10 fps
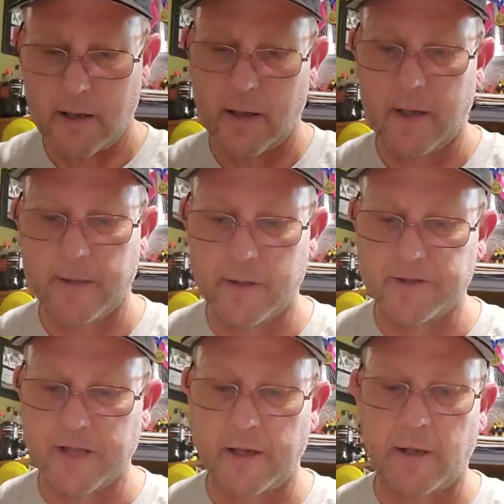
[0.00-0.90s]
And
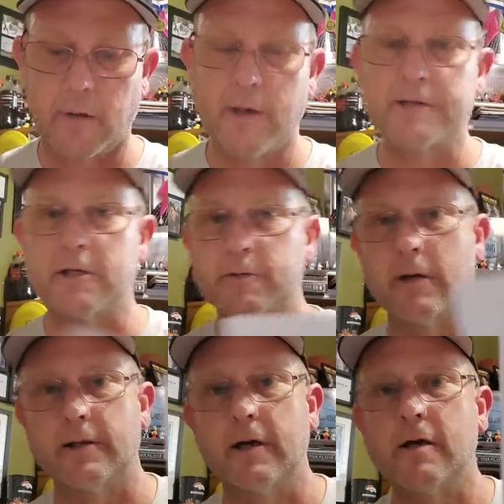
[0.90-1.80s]
there's Daniel Oreskes
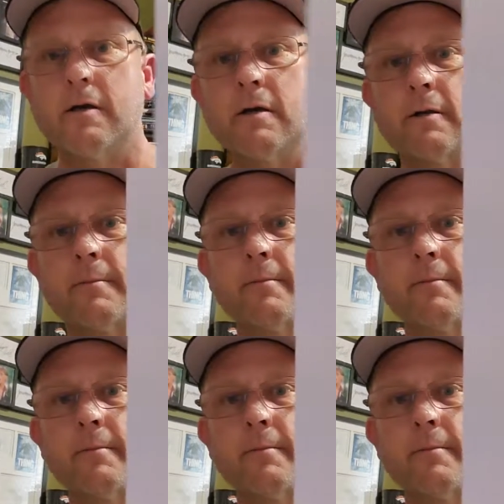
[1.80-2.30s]
right there.